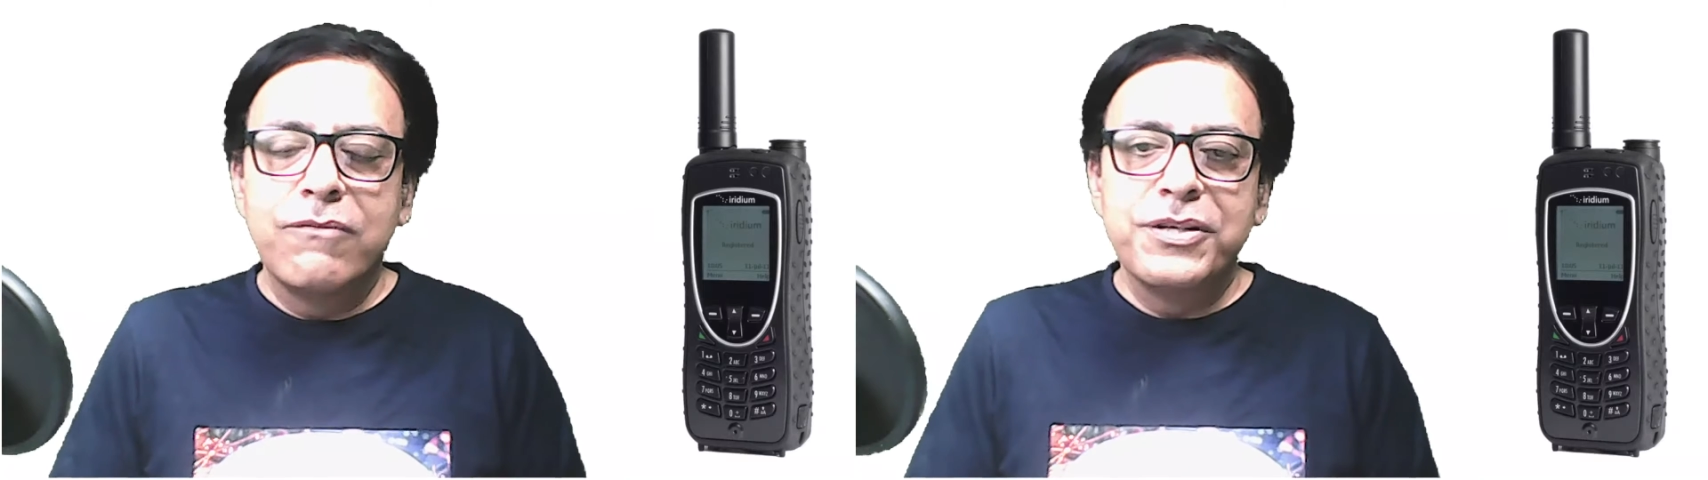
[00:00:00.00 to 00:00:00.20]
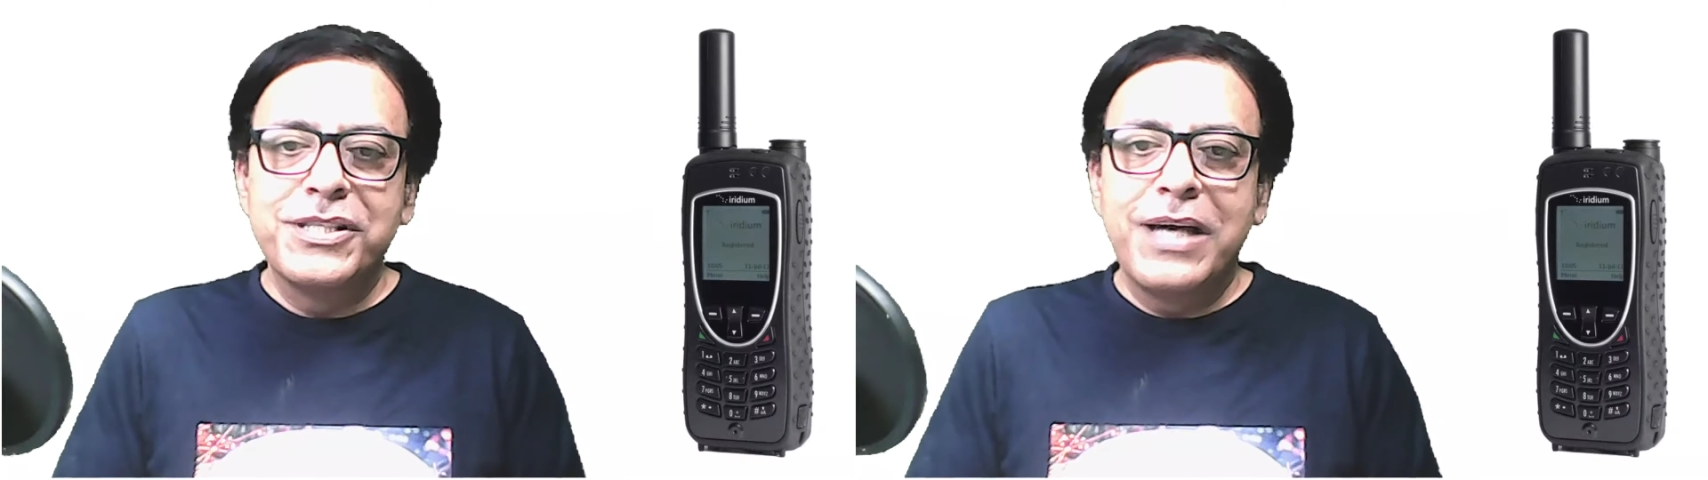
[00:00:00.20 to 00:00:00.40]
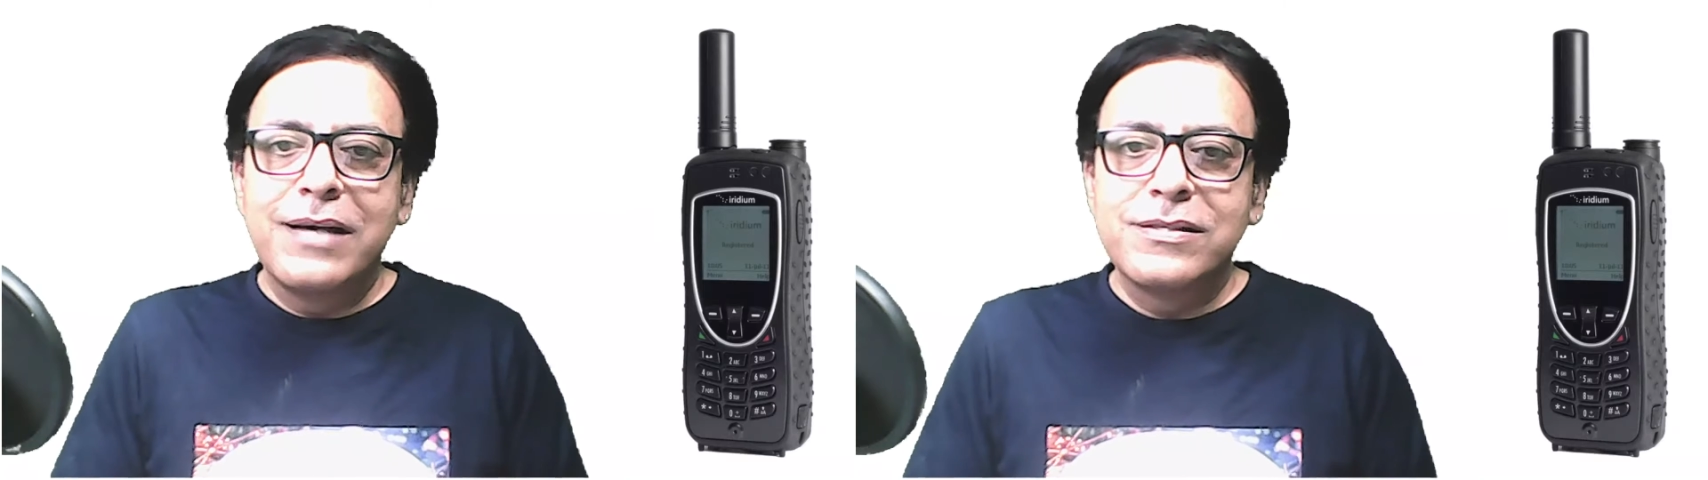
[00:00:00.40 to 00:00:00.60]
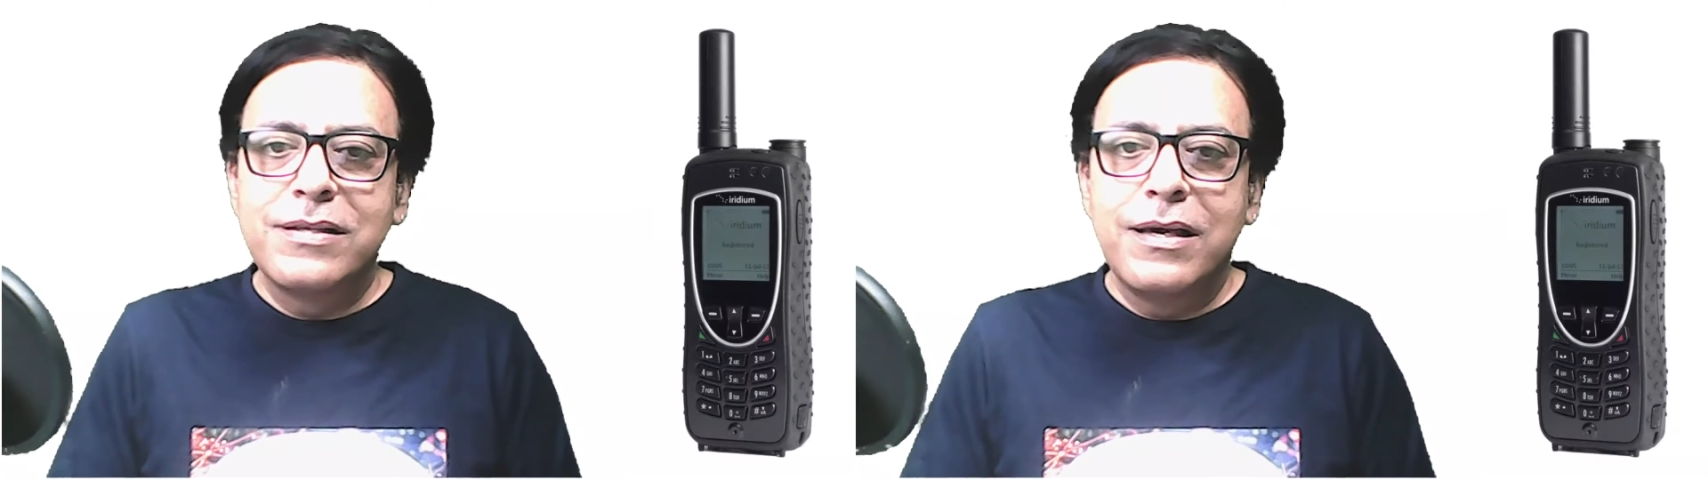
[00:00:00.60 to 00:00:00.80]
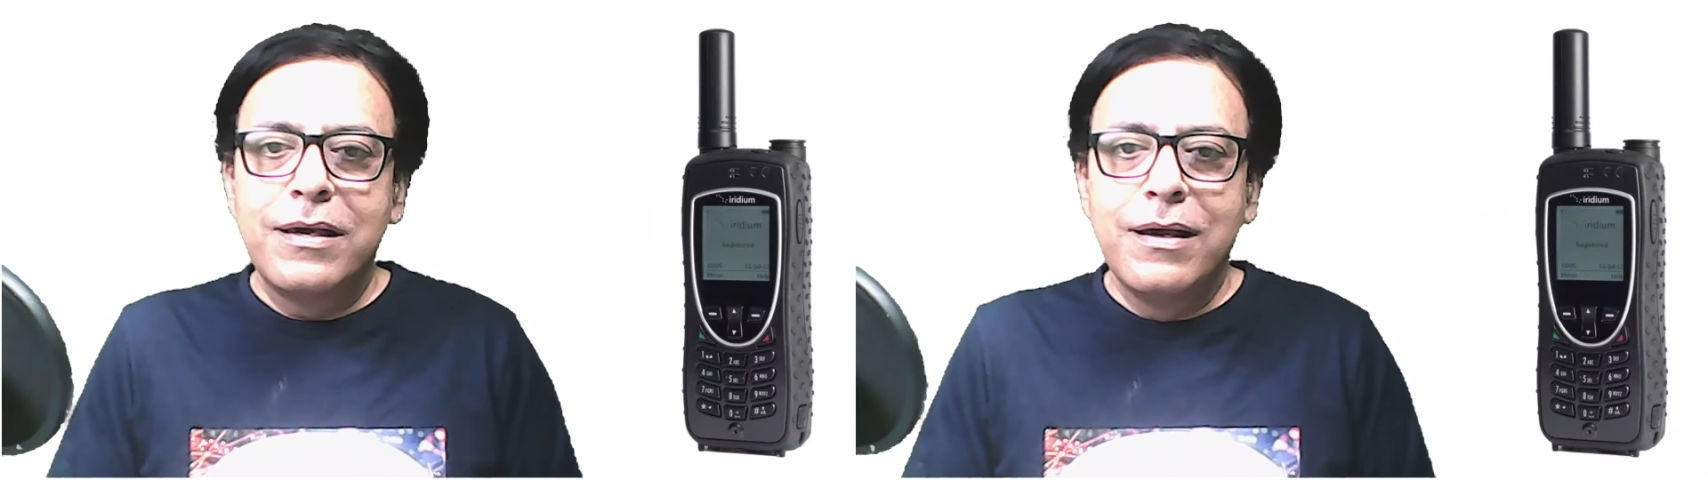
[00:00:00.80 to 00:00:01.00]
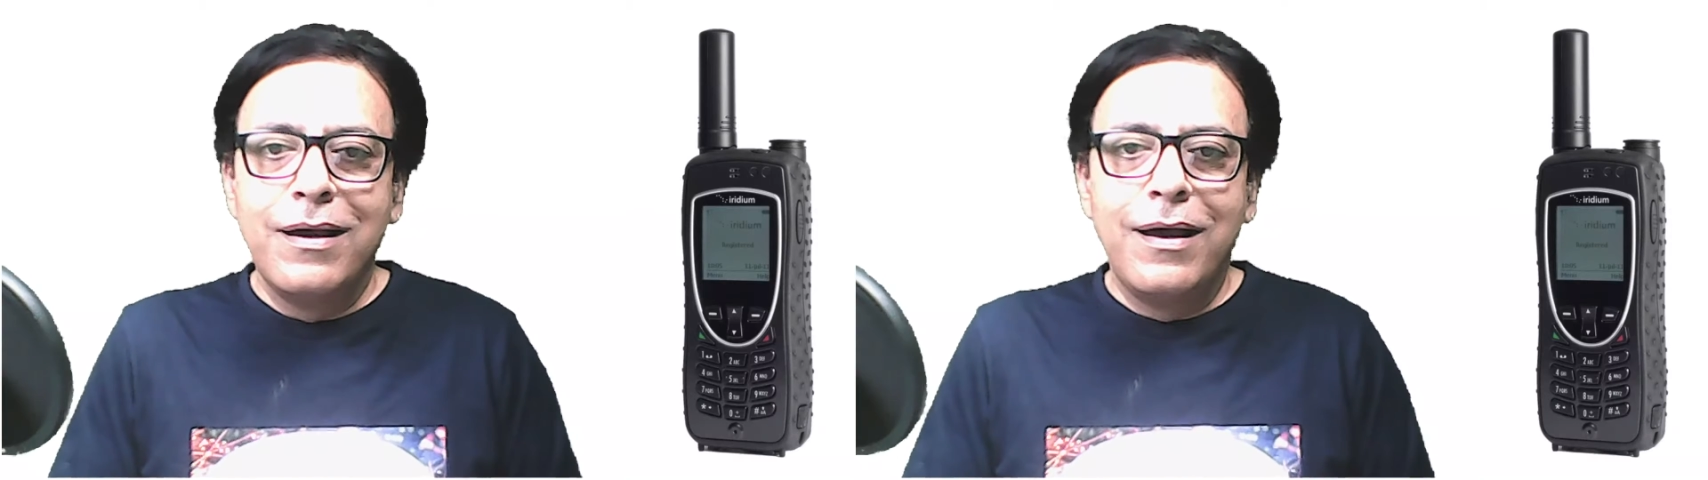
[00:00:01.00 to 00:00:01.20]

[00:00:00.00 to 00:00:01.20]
which has the